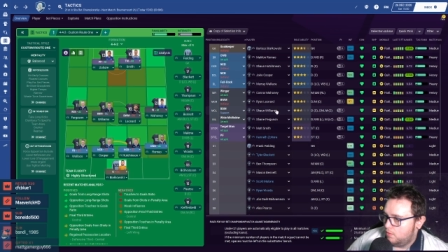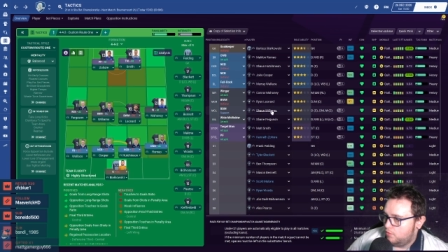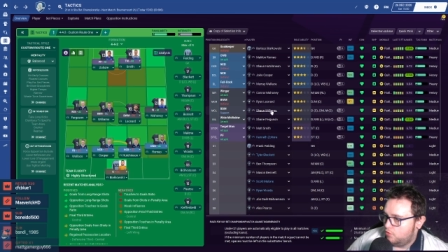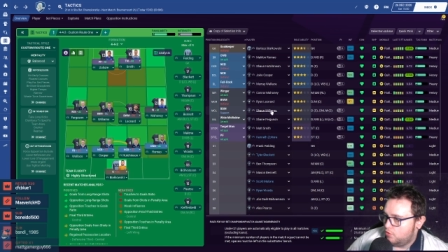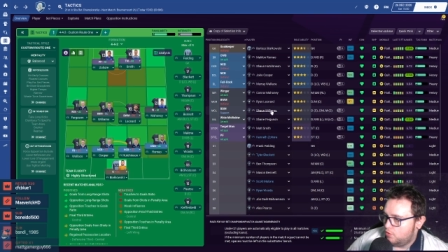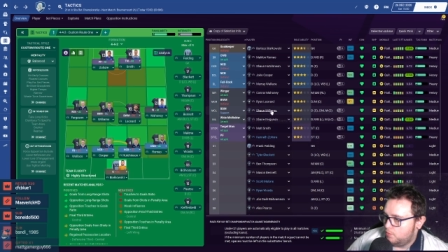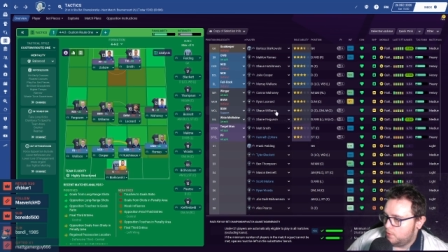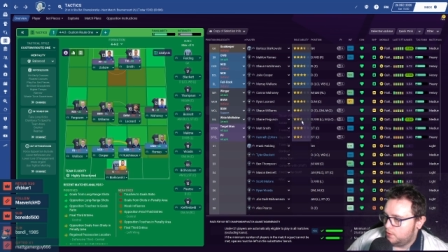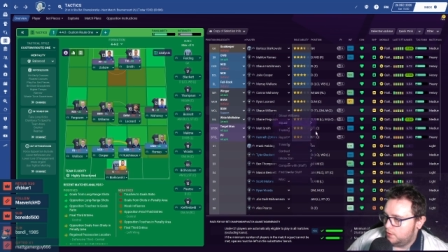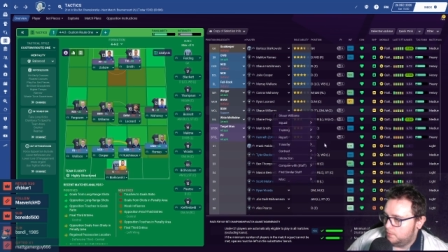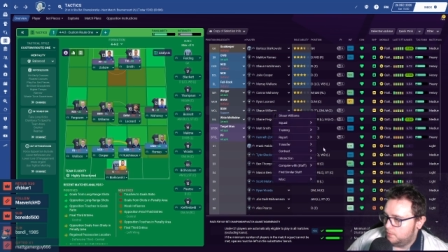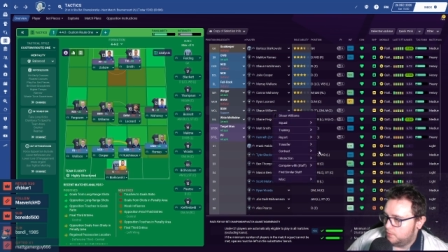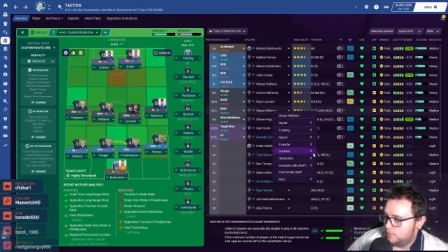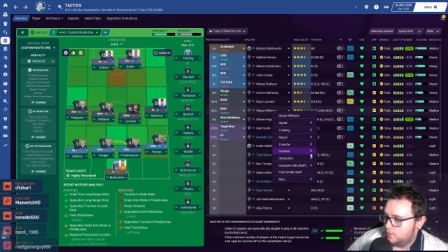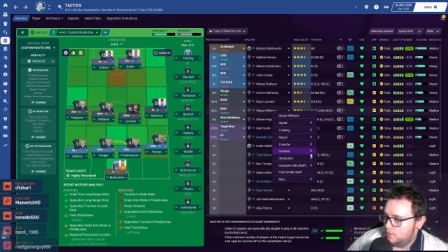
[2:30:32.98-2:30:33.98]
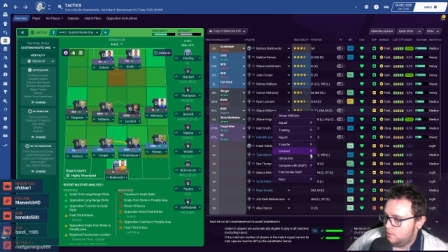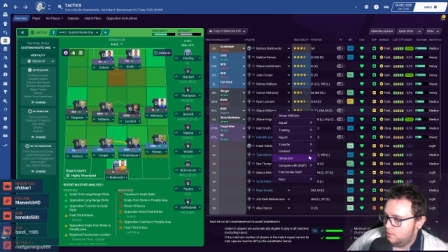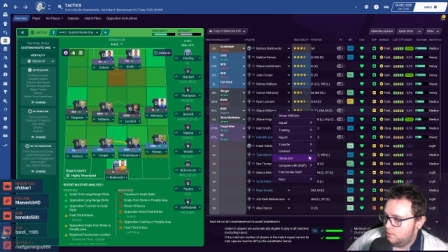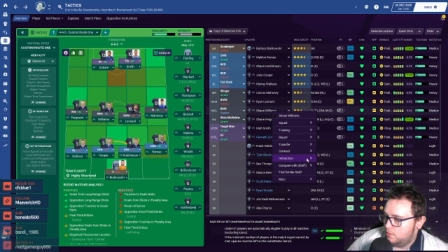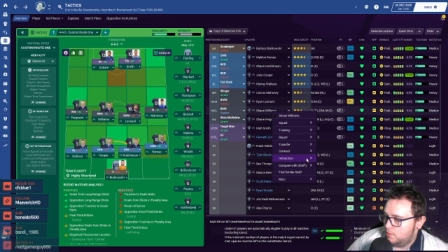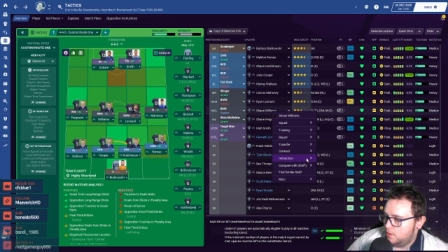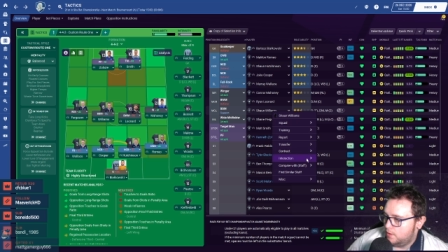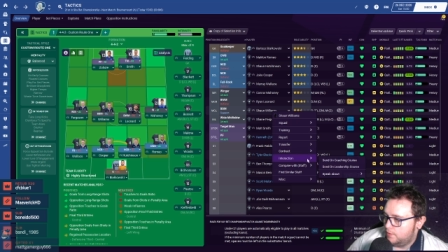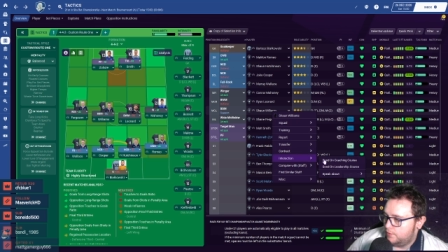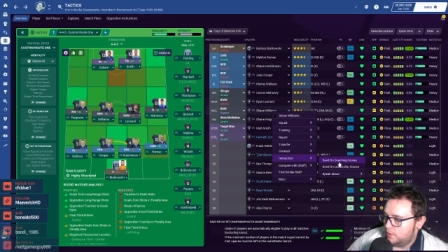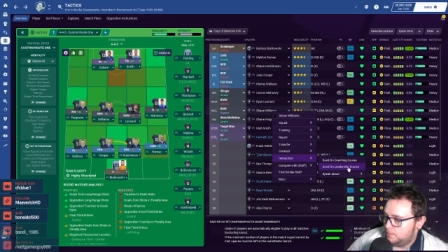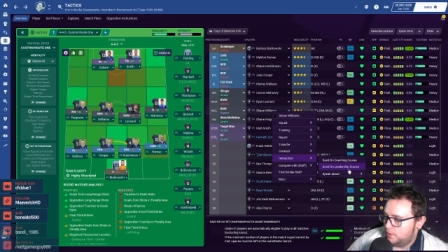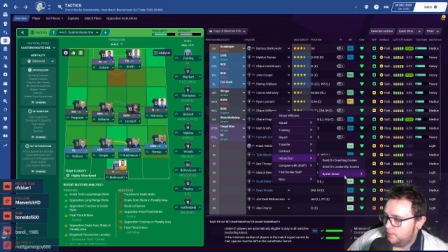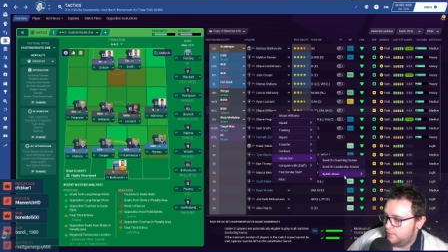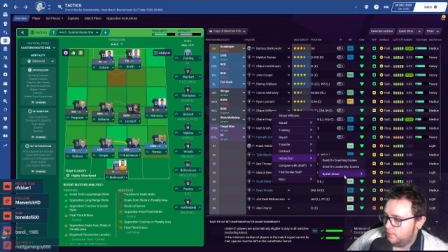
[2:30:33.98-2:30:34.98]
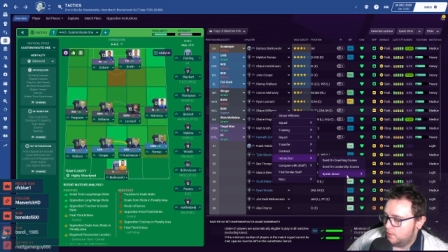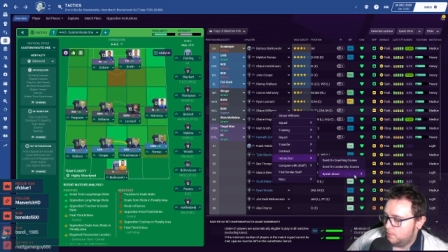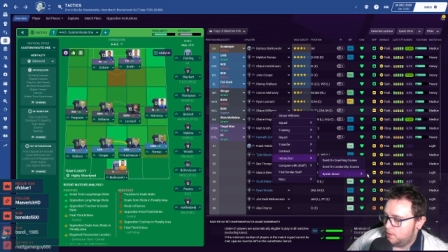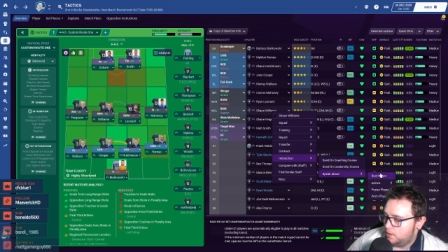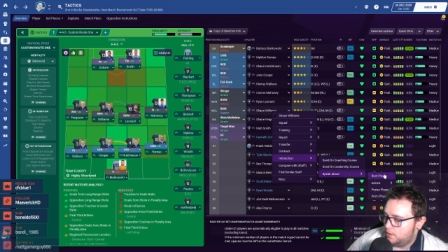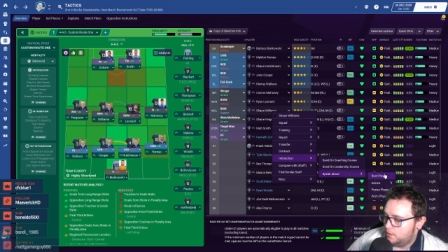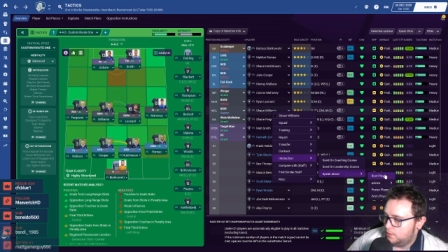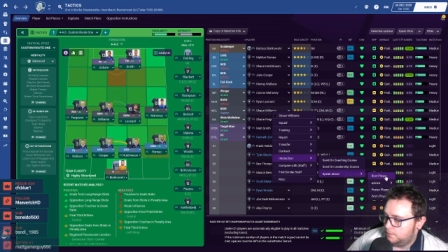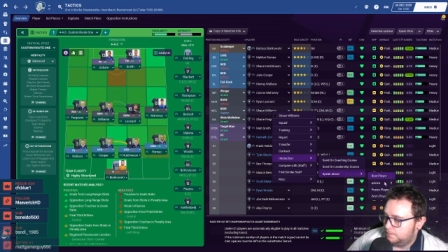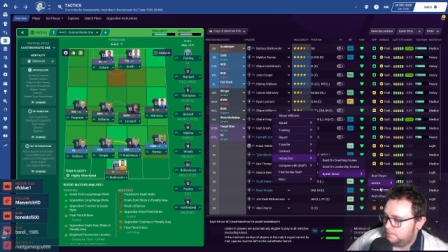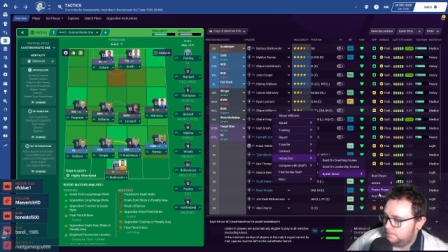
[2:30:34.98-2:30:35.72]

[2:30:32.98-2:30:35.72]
Shaun Williams, you have not played very well.